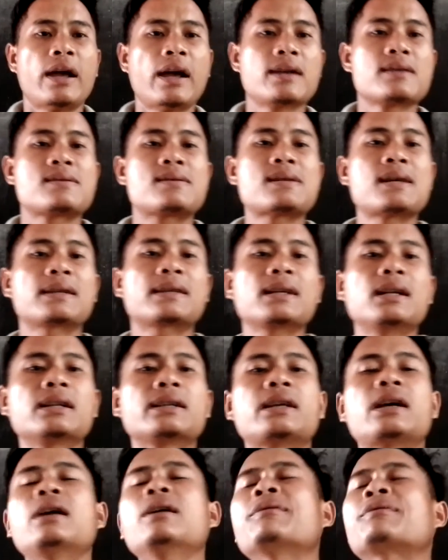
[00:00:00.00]
and
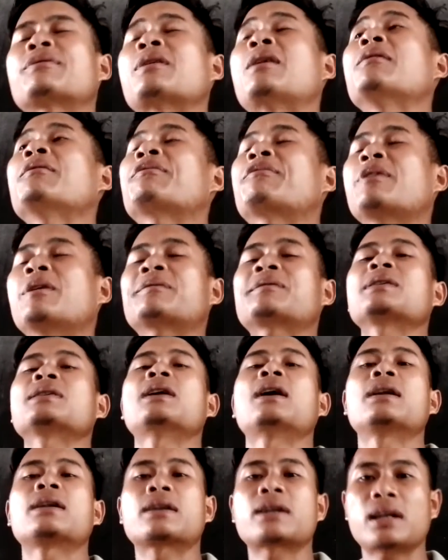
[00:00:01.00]
settled there from
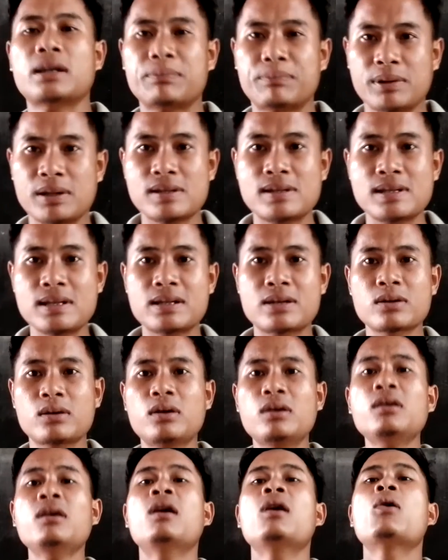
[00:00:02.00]
1500 BC
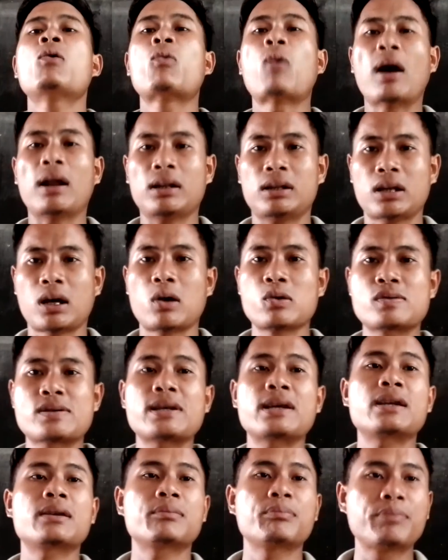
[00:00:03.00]
to
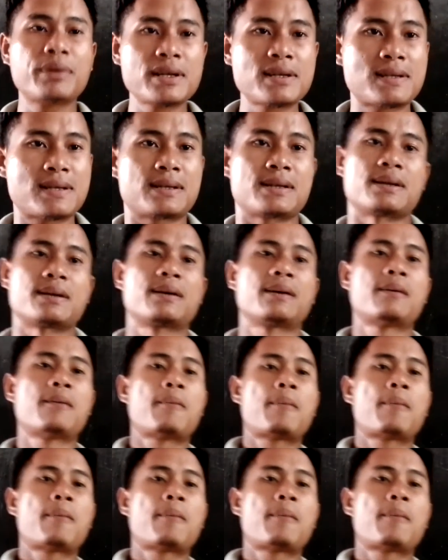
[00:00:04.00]
1000 BC.